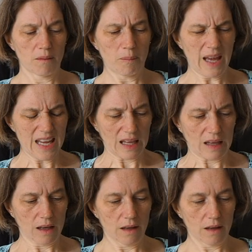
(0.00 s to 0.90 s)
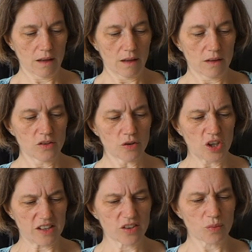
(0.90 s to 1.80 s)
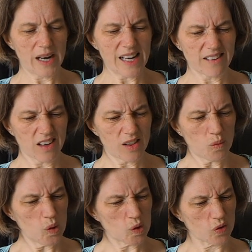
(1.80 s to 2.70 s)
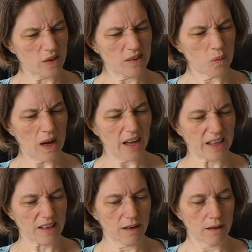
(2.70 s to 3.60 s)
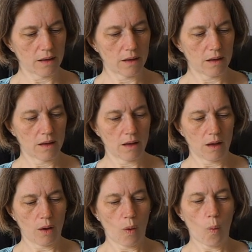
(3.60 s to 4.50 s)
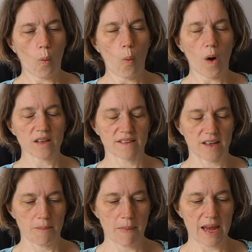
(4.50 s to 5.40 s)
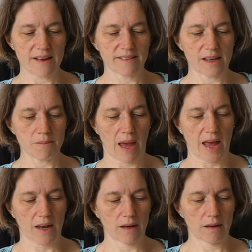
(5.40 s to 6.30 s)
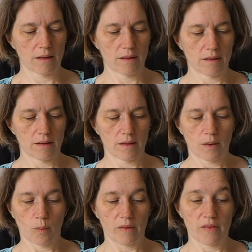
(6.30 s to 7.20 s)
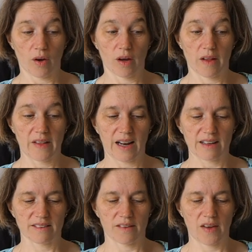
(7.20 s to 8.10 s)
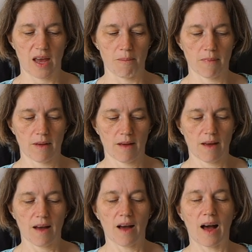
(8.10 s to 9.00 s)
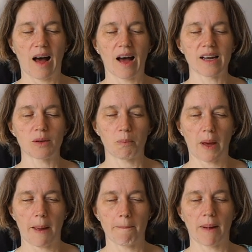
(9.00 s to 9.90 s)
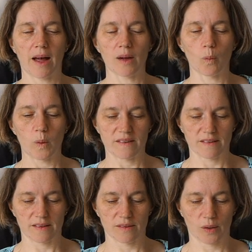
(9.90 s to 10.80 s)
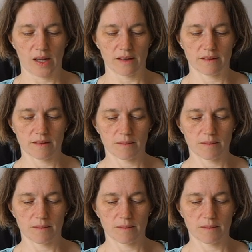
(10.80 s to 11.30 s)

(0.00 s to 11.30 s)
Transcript: Pink! So Jesus really turned the water into wine. What an amazing man. We've not heard the last of him. I'd bet my whiskers on it.